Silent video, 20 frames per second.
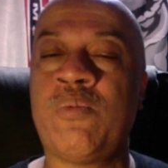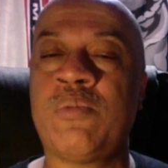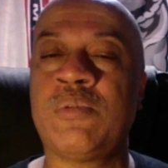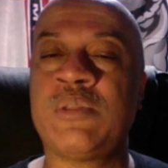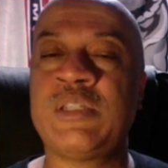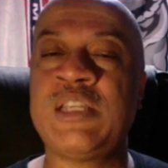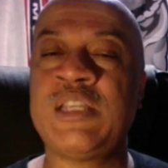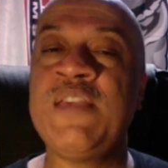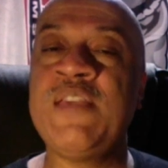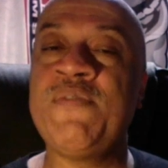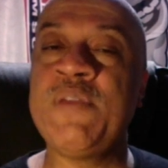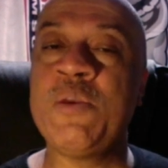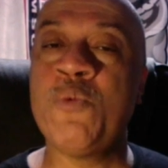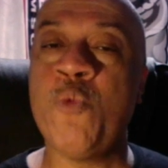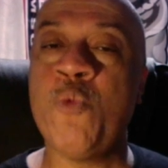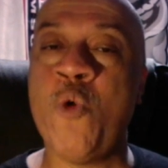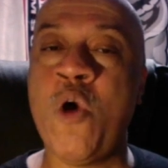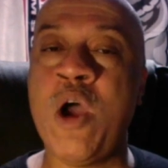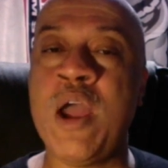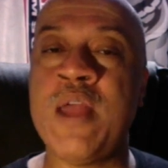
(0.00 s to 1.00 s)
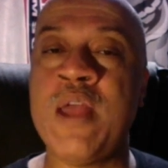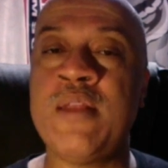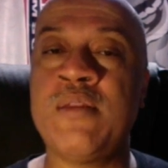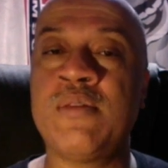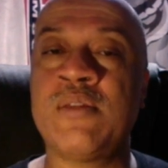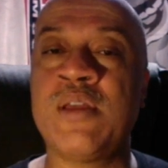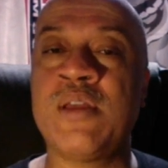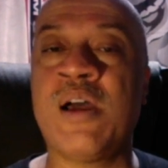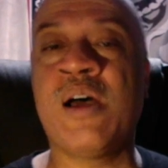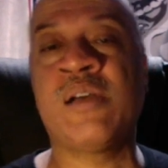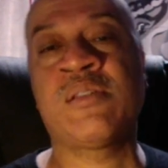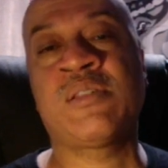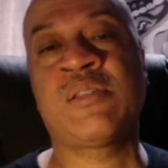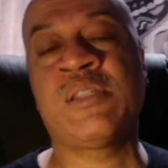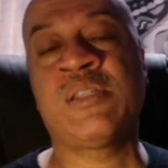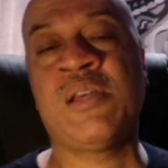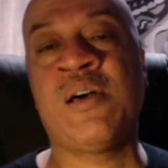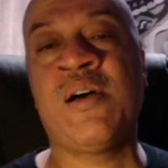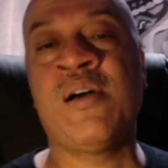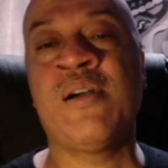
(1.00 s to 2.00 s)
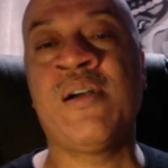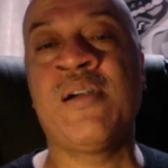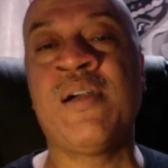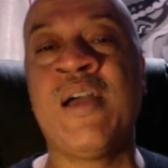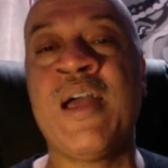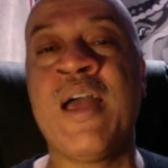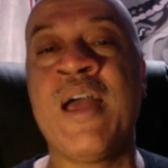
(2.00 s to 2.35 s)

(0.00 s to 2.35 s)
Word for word: TV One, the Song,